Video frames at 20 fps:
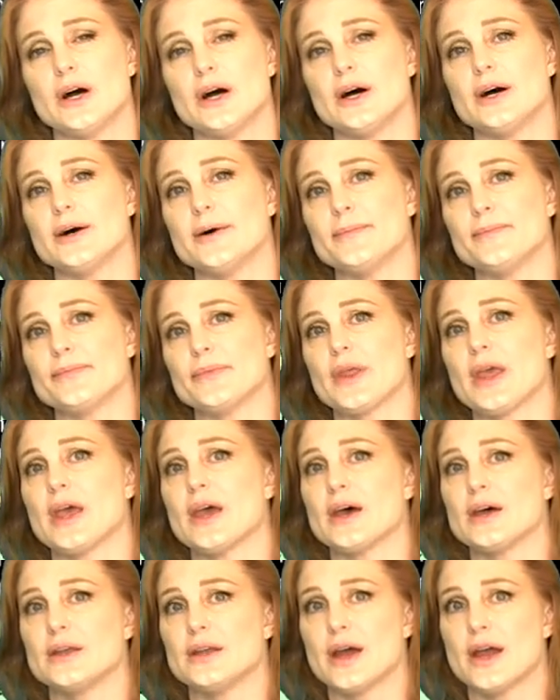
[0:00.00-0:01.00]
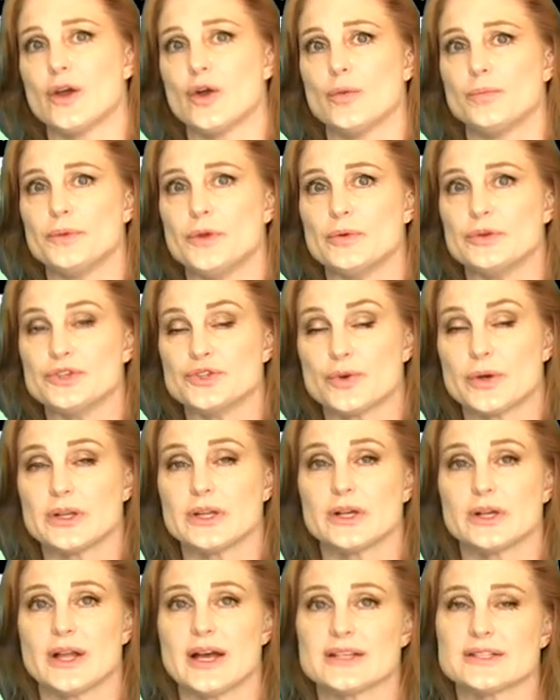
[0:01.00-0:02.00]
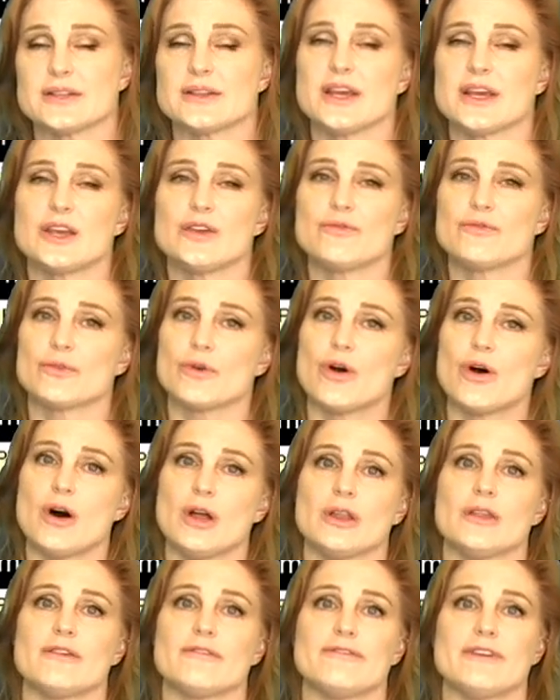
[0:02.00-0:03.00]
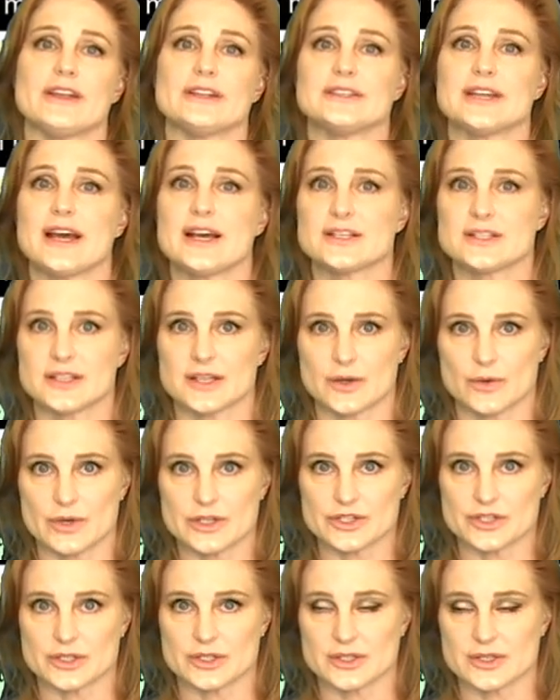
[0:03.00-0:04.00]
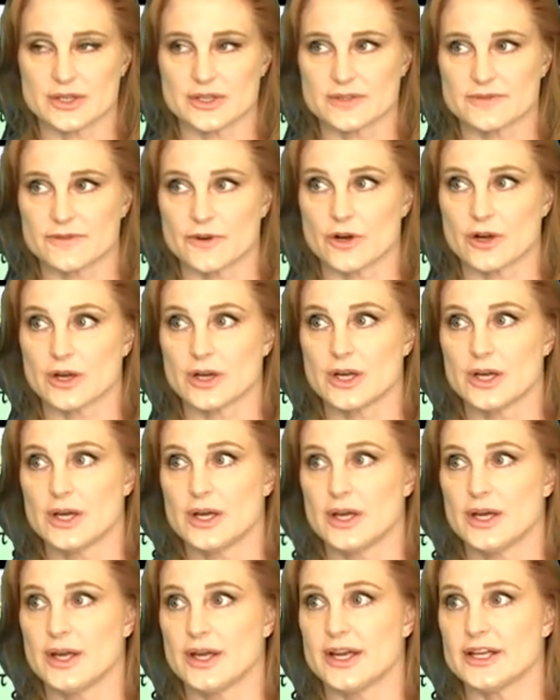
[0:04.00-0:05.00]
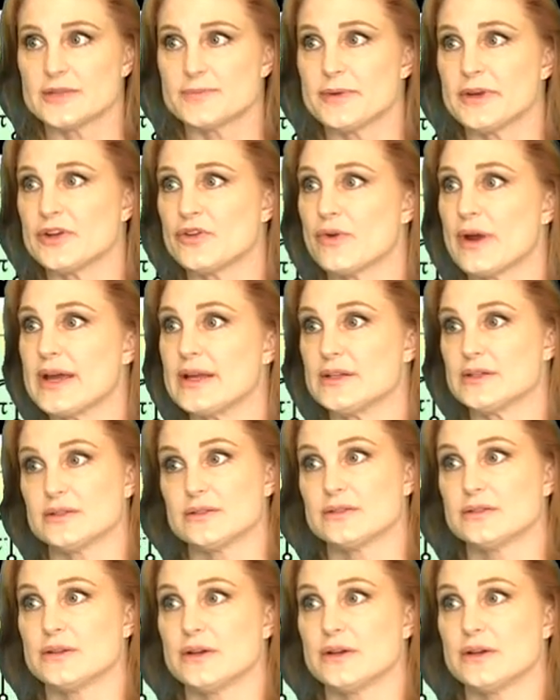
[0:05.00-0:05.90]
and I hope you enjoyed the class, and thank you for all of the fantastic questions thus far. It's been great.